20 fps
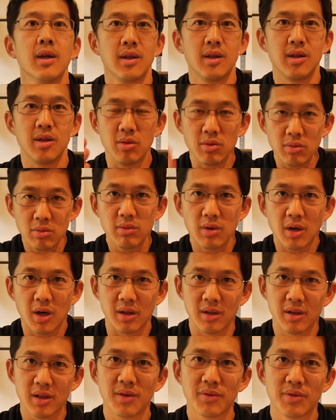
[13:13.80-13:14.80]
you
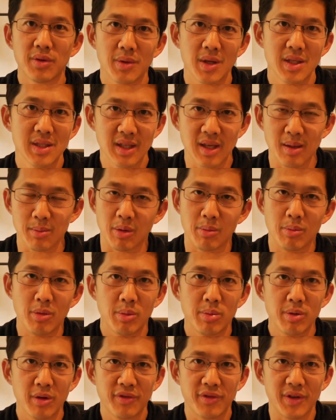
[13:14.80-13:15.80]
are looking for ways to get more
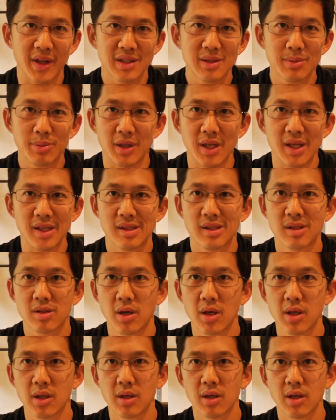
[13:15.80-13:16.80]
mobile, flexible, and
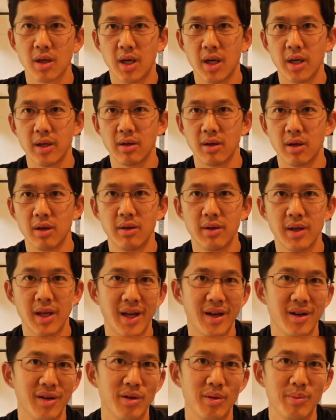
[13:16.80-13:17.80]
stronger on your own
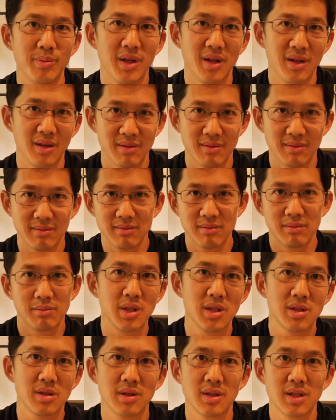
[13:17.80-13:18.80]
at home, then
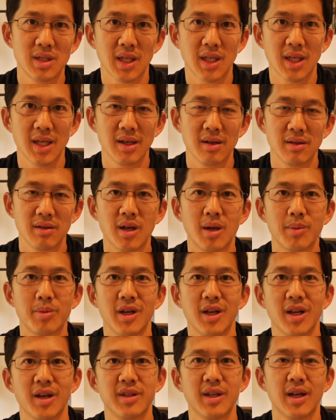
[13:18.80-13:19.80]
be sure to check it out,
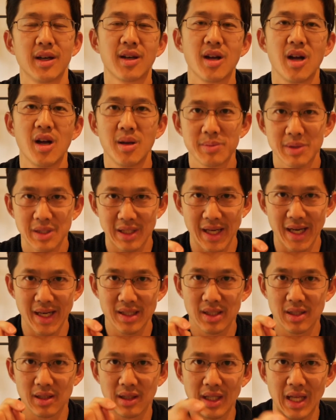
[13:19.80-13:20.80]
uprighthealth.com
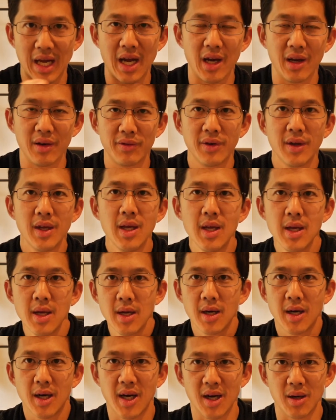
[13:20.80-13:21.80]
slash live.
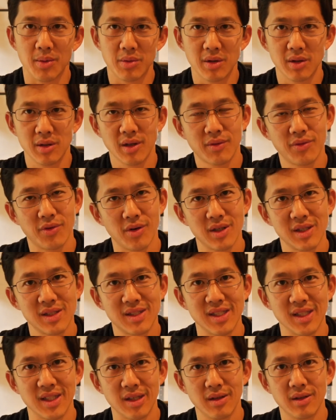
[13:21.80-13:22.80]
Uh, we'll look forward to
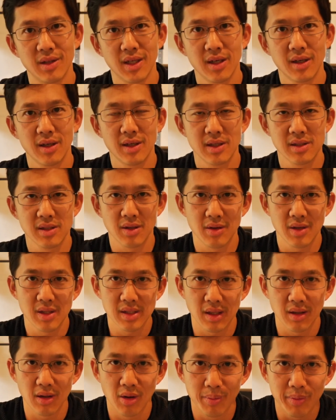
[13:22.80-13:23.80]
seeing you there. And as
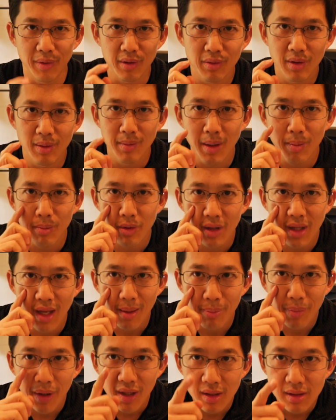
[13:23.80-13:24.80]
always, I hope you remember
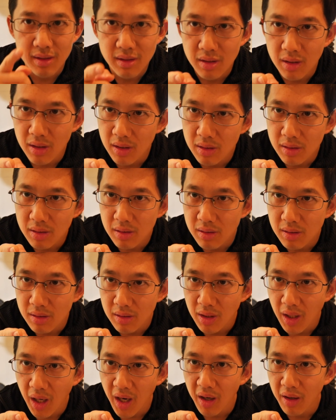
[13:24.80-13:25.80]
that pain
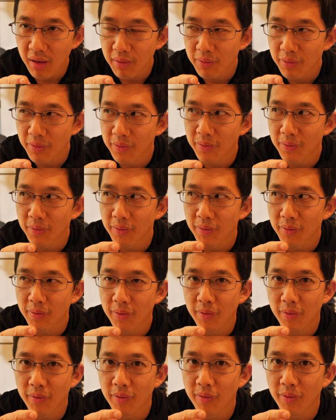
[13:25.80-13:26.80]
sucks, life
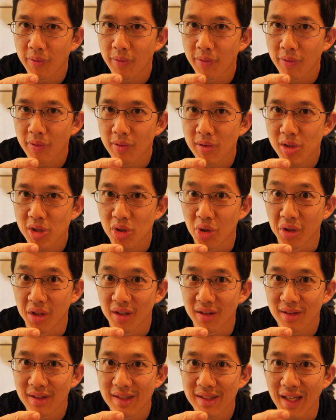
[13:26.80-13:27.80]

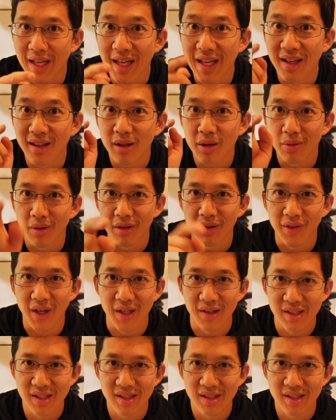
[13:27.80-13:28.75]
shouldn't, and coronavirus